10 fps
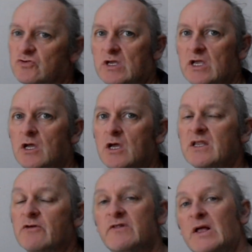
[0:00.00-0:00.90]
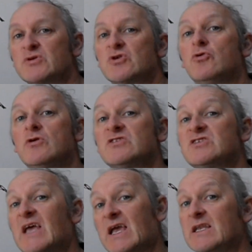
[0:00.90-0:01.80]
Okay, now flaps are known as
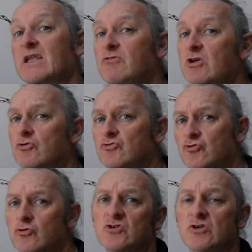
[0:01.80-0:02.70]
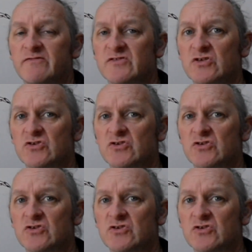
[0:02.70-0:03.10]
secondary control surfaces.